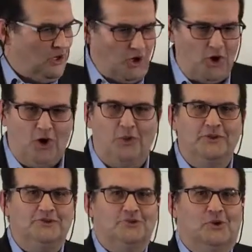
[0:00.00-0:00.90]
All
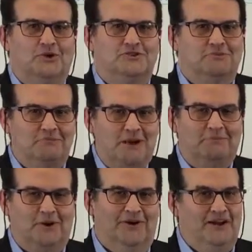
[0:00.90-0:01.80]
the shorts,
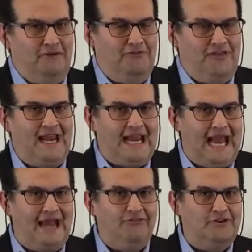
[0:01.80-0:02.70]
remember, they
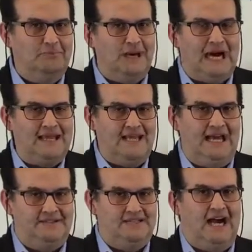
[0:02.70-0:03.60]
have to buy
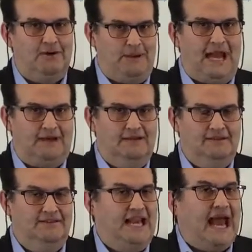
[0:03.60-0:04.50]
that stock back.
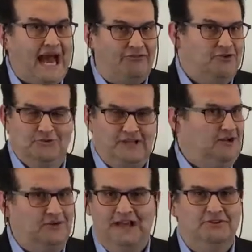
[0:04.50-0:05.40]
They have to. They
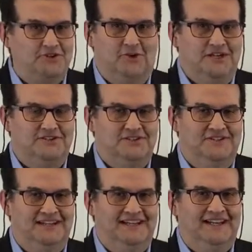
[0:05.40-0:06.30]
don't have a choice.
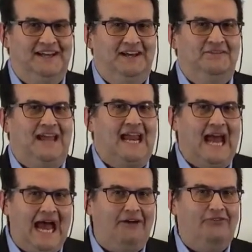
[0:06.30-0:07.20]
They
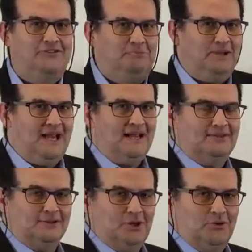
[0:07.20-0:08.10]
have to pay
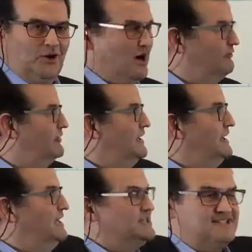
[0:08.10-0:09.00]
the loan off.
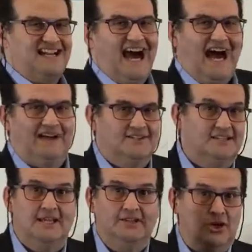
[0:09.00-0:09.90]
Stocks
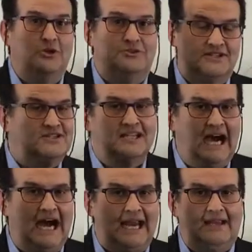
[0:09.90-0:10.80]
can go to the
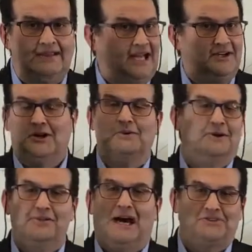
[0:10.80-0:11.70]
sky. They can go to
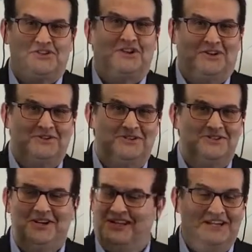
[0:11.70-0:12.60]
$1,000 a
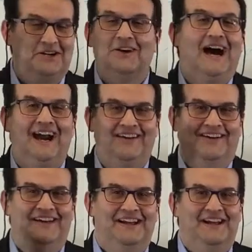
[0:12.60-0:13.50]
share. They can go to
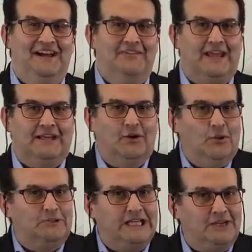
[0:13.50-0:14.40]
higher. They can
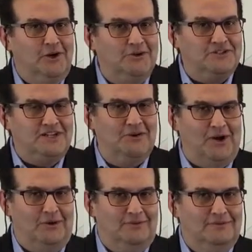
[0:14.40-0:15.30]
only go to
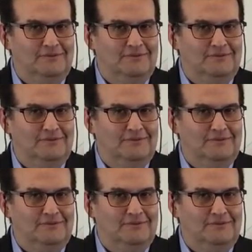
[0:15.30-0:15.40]
zero.